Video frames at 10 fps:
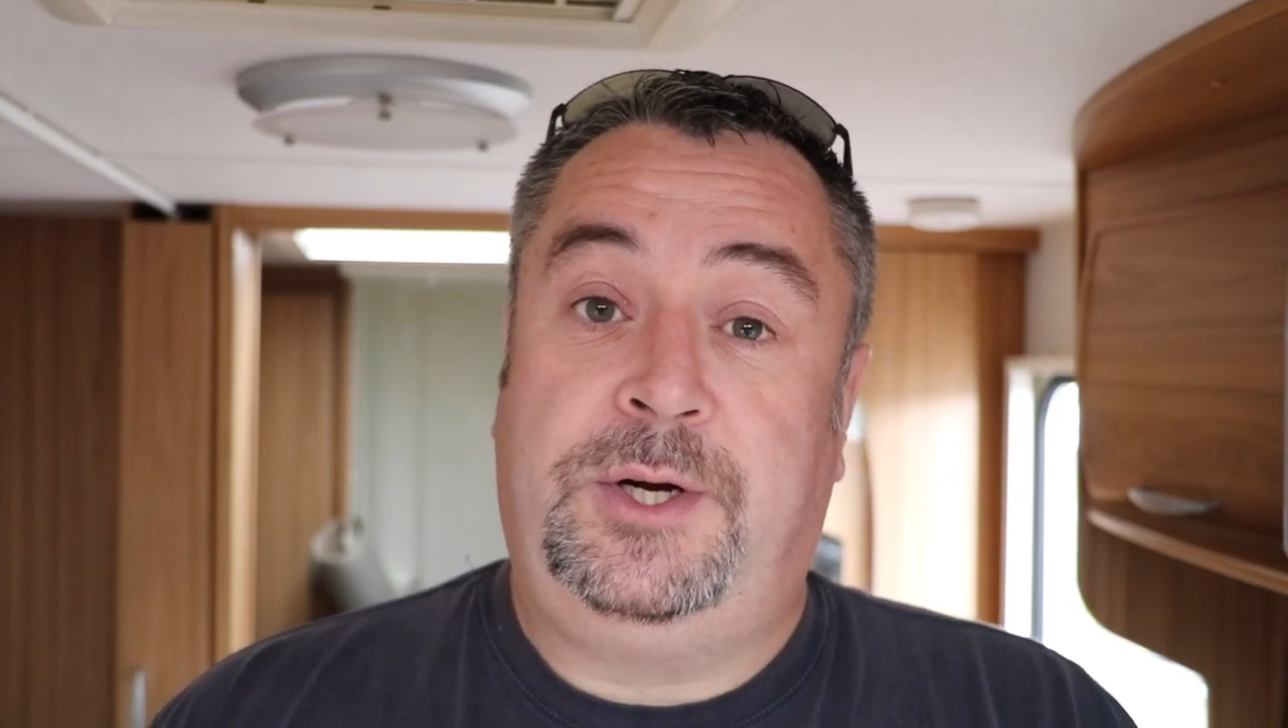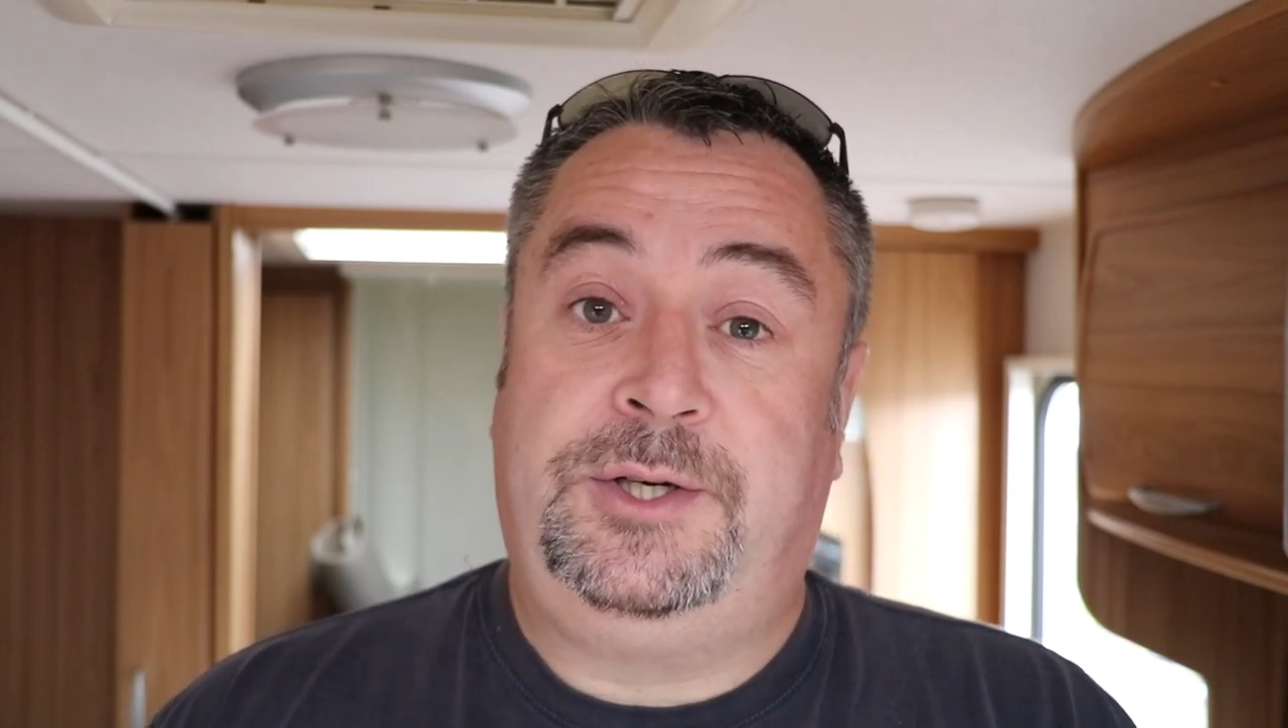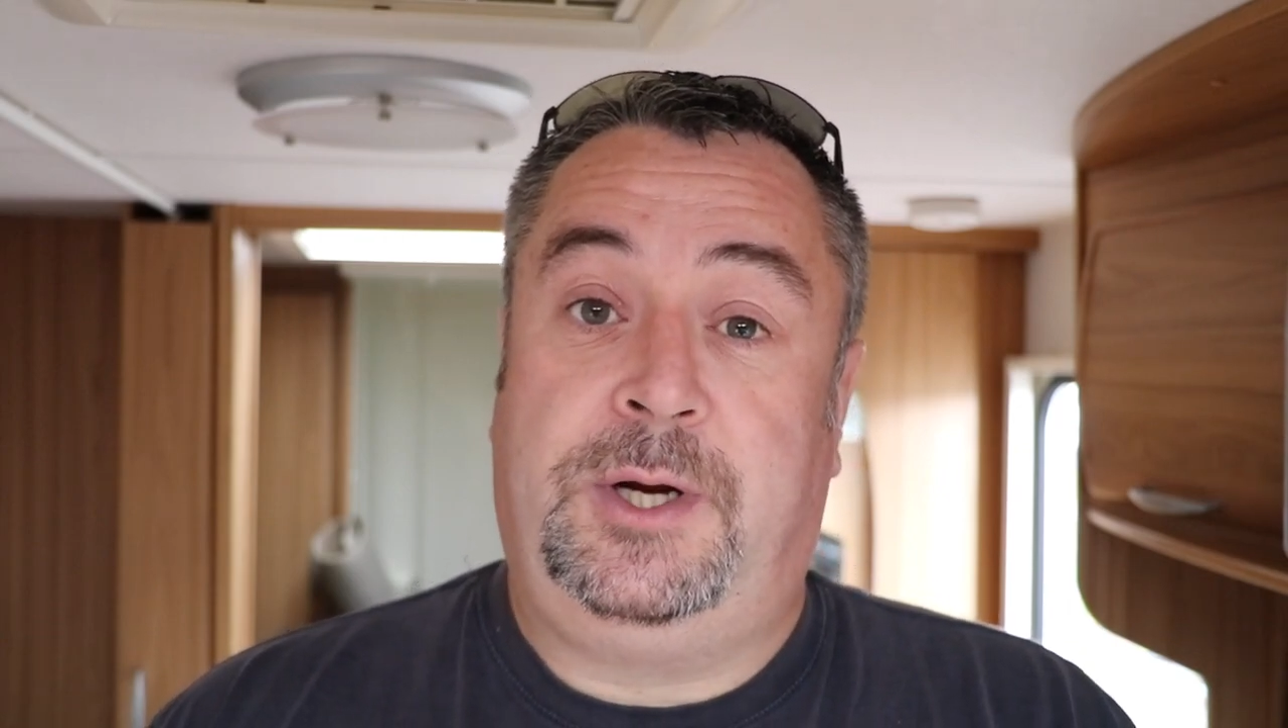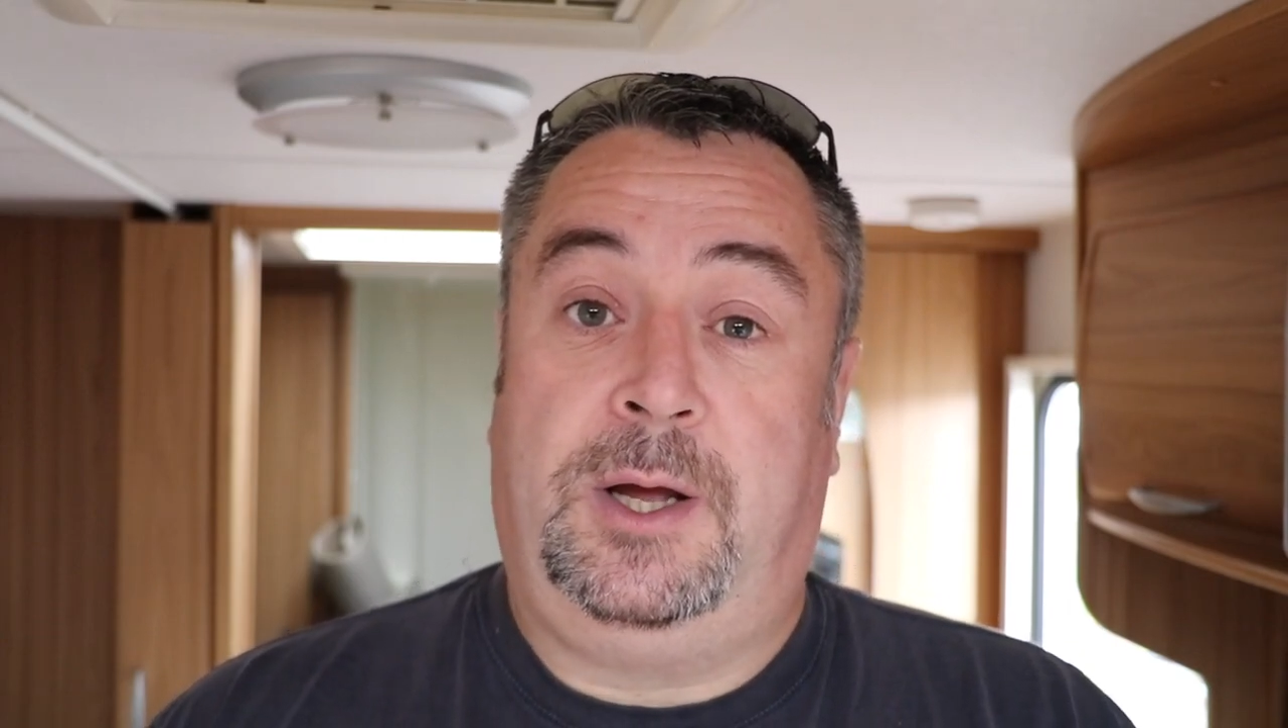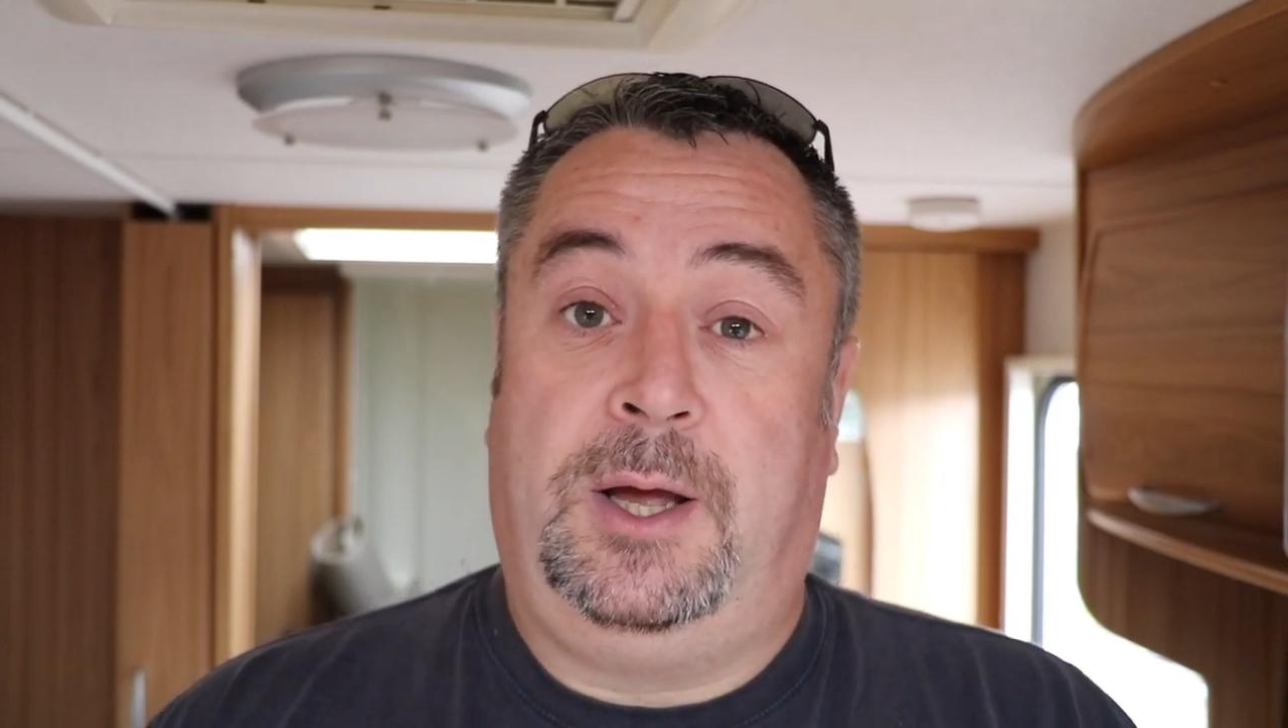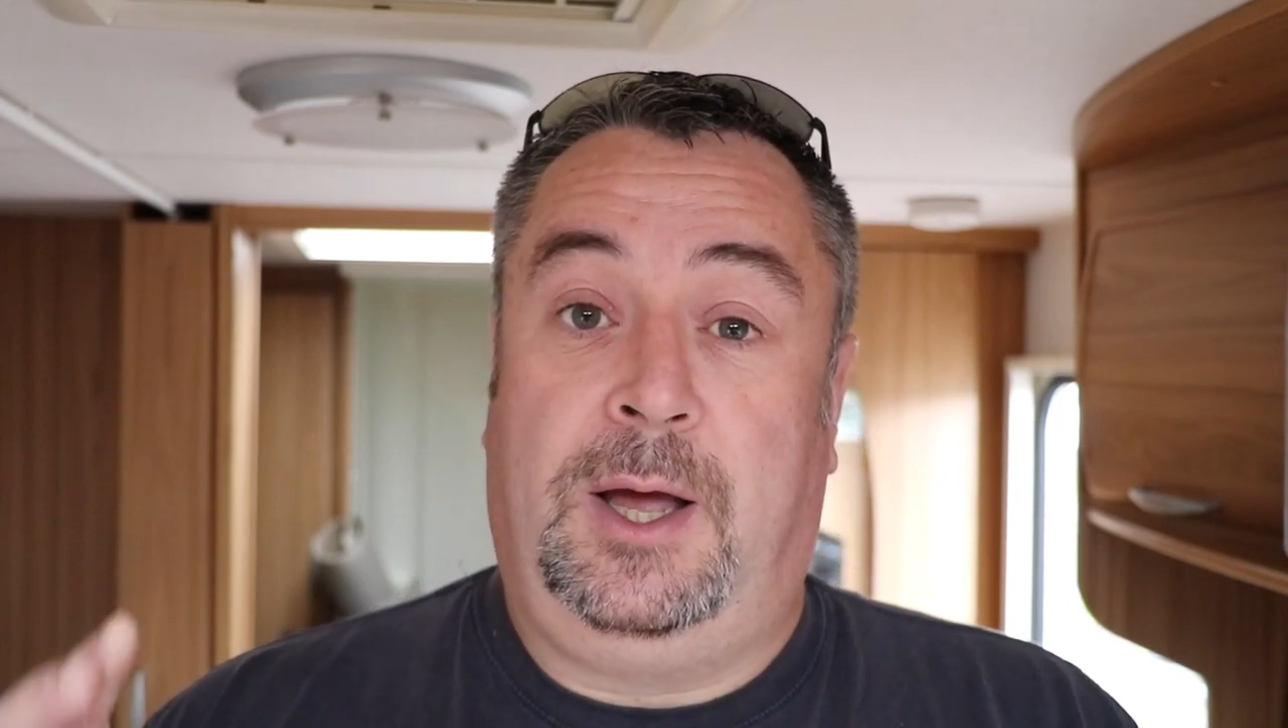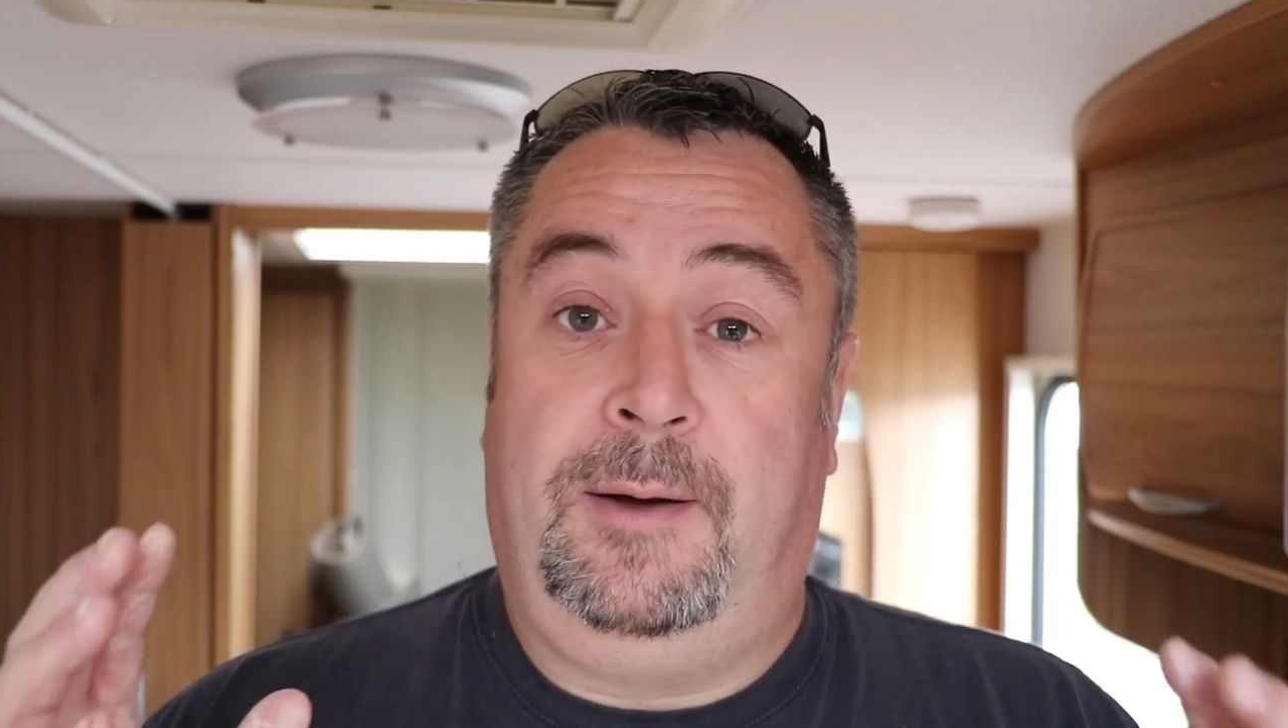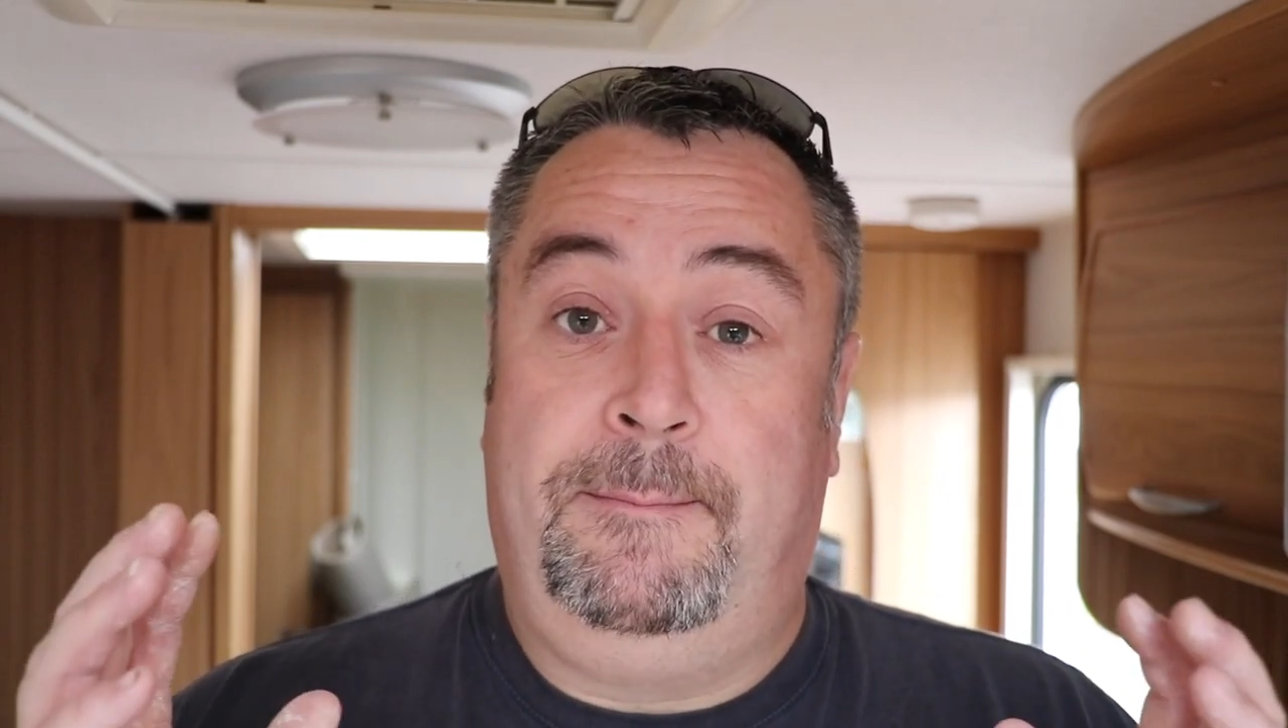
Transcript: wish uh,